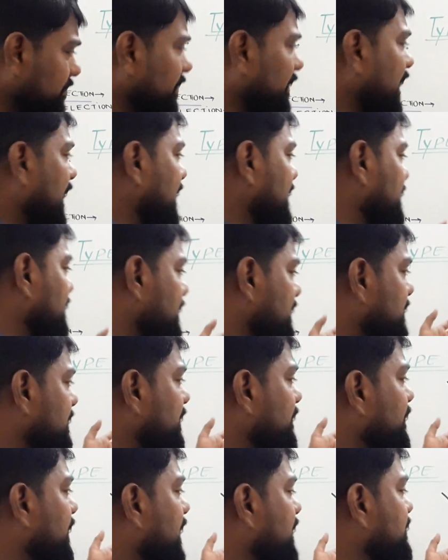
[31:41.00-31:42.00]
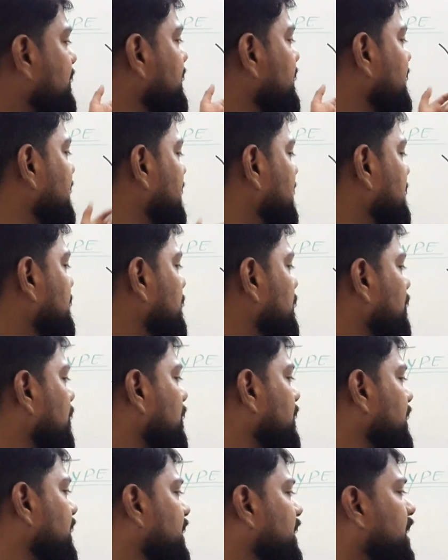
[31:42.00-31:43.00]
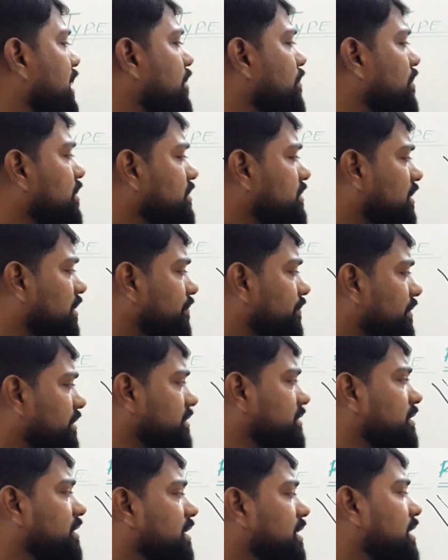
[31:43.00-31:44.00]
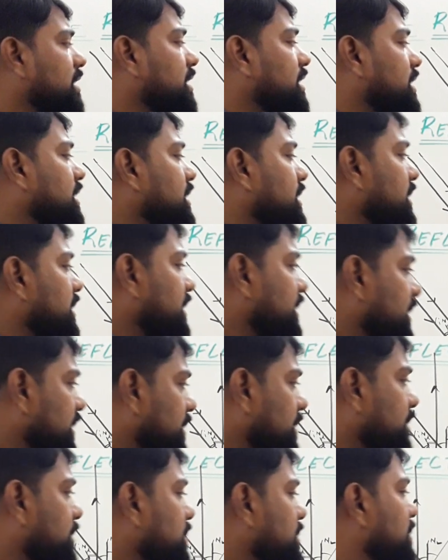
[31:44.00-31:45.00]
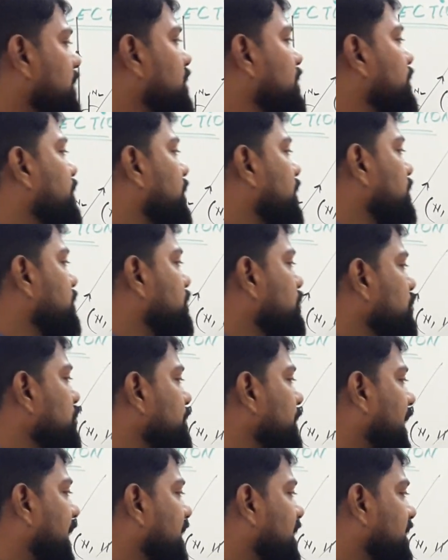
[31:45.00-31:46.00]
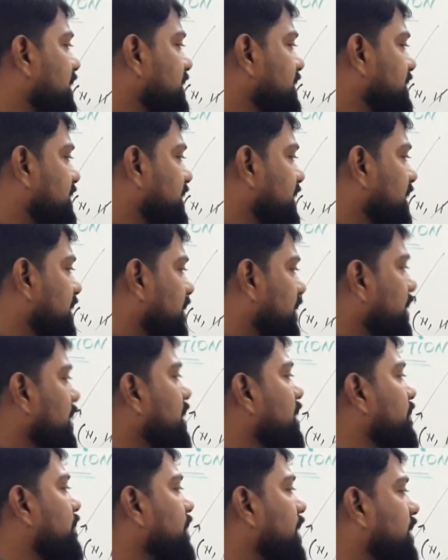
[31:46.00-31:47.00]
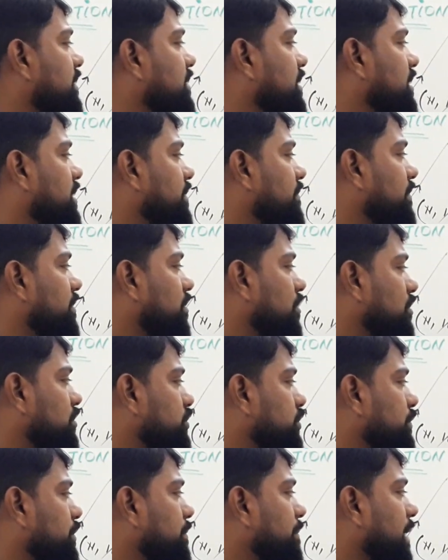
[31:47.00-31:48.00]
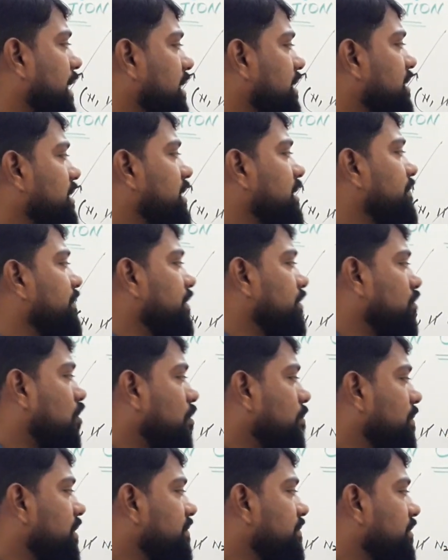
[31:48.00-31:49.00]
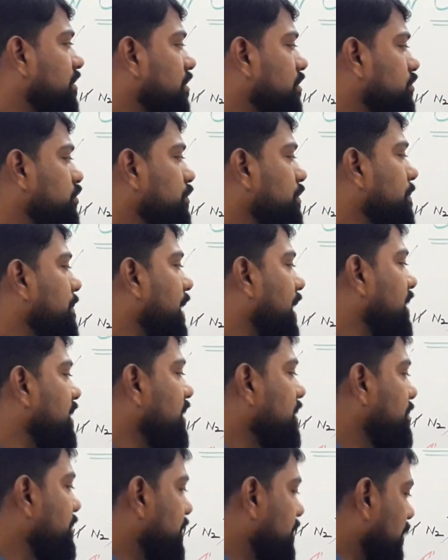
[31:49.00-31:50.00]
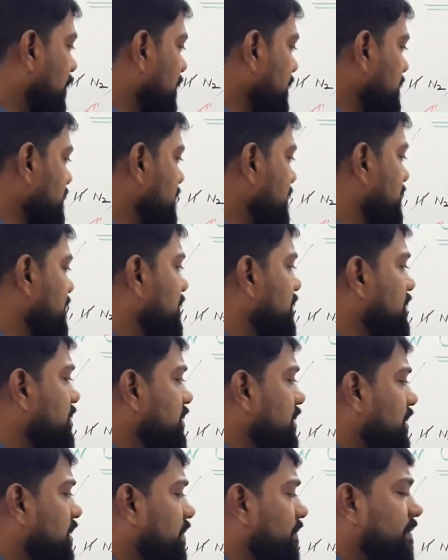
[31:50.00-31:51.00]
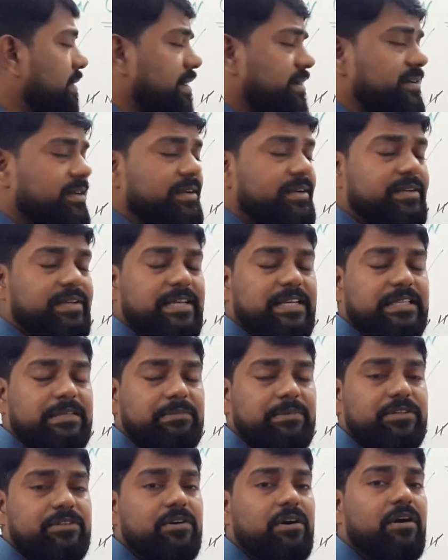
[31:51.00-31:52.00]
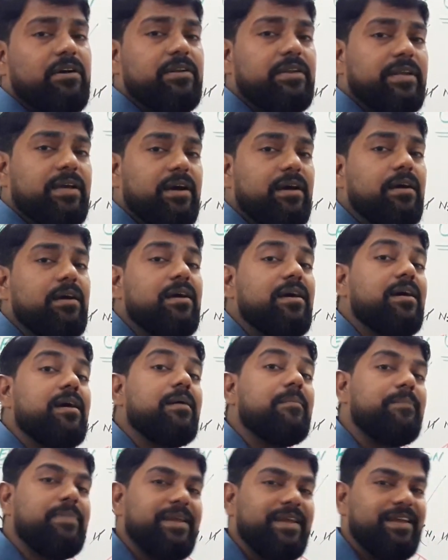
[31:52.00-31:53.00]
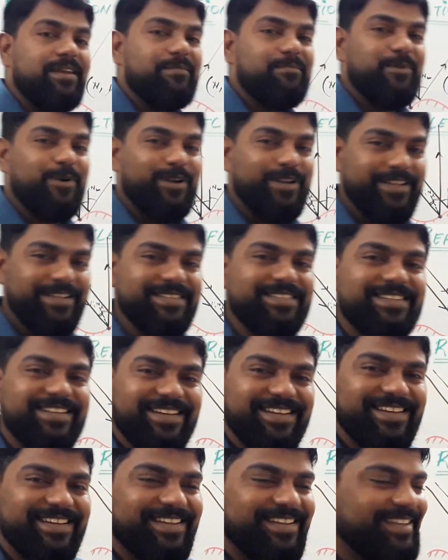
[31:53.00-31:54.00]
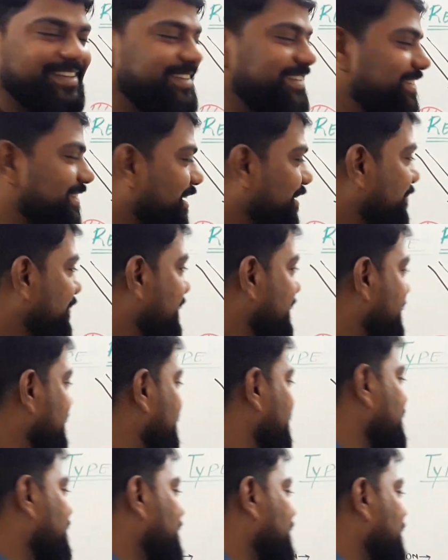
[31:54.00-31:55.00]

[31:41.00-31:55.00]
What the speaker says: and this reflection takes place on irregular surface. Here for two parallel incident ray, reflected ray will also be parallel, even normal will also be parallel, because the reflection takes place on a plane polished surface.